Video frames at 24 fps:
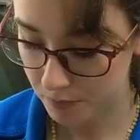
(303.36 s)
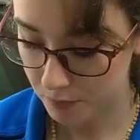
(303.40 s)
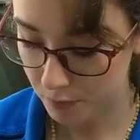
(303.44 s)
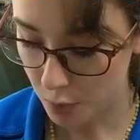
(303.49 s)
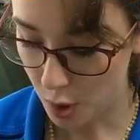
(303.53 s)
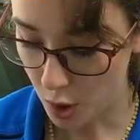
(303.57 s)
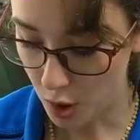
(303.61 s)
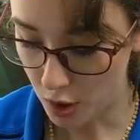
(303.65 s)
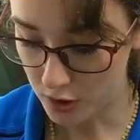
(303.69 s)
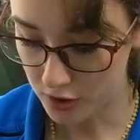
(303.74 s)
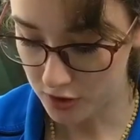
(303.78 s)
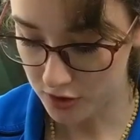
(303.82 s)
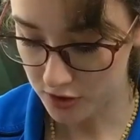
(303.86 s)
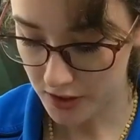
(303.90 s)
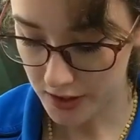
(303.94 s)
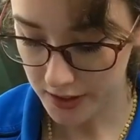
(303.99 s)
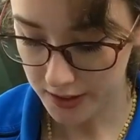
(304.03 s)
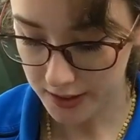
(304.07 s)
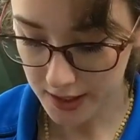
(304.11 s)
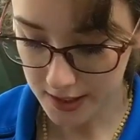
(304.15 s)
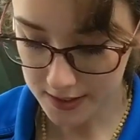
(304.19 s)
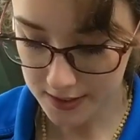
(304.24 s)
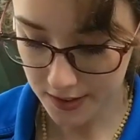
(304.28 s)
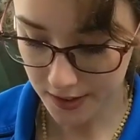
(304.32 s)
parts like
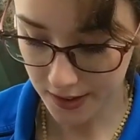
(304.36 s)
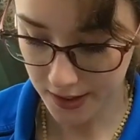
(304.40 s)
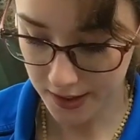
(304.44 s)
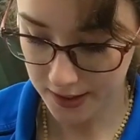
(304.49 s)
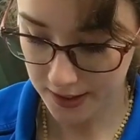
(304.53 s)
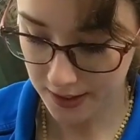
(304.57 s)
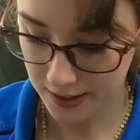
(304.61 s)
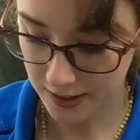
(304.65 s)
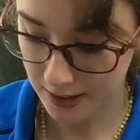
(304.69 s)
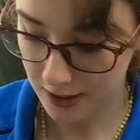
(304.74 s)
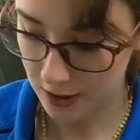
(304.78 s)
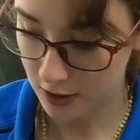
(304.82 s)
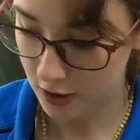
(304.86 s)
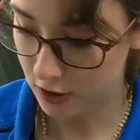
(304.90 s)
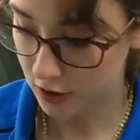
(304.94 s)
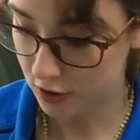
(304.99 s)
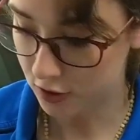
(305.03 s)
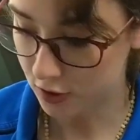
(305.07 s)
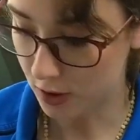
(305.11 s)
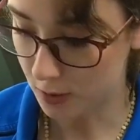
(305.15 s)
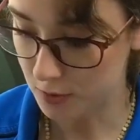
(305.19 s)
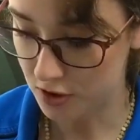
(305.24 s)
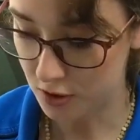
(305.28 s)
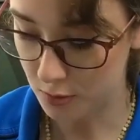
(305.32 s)
this linked in the
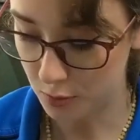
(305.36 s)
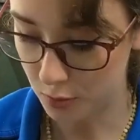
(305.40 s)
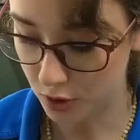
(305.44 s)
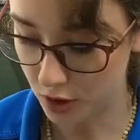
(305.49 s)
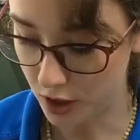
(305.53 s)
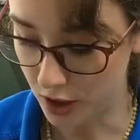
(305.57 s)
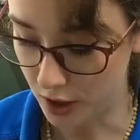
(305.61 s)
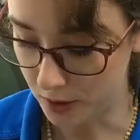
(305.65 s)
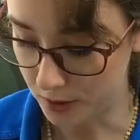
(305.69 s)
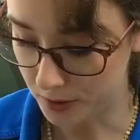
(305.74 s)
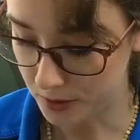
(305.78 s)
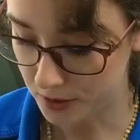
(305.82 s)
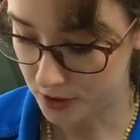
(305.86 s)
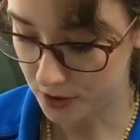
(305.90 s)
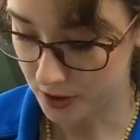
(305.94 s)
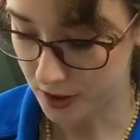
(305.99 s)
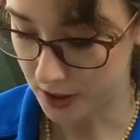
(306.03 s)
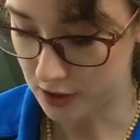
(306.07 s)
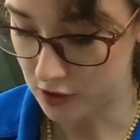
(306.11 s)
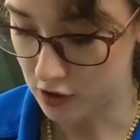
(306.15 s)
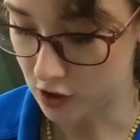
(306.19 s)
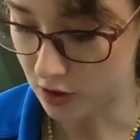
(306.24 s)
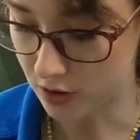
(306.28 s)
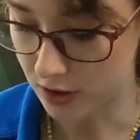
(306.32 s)
description below so that
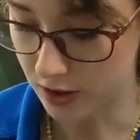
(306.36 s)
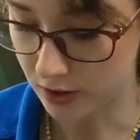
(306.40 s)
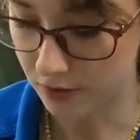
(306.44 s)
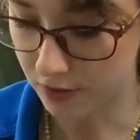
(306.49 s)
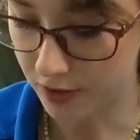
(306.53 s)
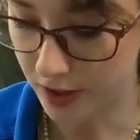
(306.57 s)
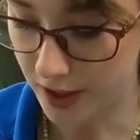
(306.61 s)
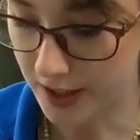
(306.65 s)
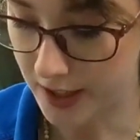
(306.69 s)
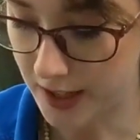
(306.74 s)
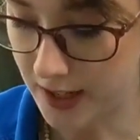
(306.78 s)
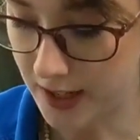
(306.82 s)
y'all can find it